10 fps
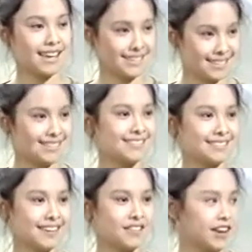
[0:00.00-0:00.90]
Yes.
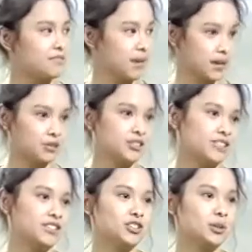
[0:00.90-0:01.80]
I've had my own
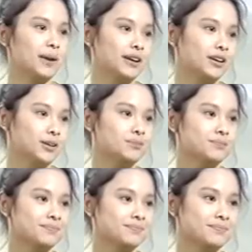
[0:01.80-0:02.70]
TV show back home
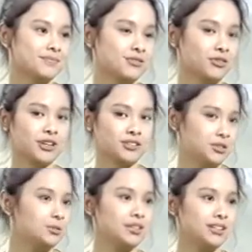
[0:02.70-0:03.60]
for around
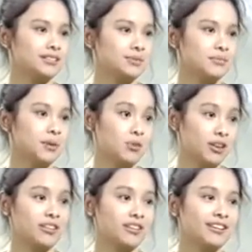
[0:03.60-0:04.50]
2 years with my
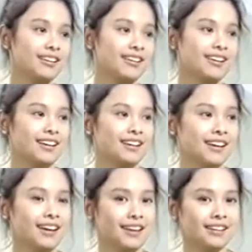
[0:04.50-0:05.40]
brother.
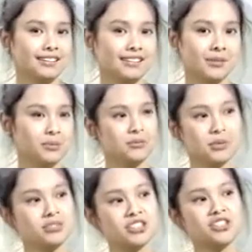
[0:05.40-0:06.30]
And it was
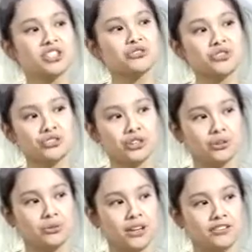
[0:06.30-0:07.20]
mostly a children's show.
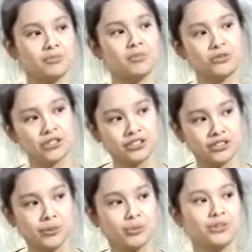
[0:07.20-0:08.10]
We'd have some musical
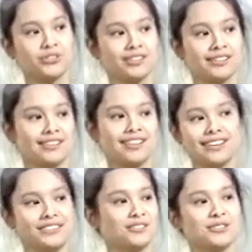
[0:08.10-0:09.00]
numbers and
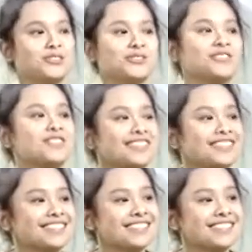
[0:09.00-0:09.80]
do all sorts of things.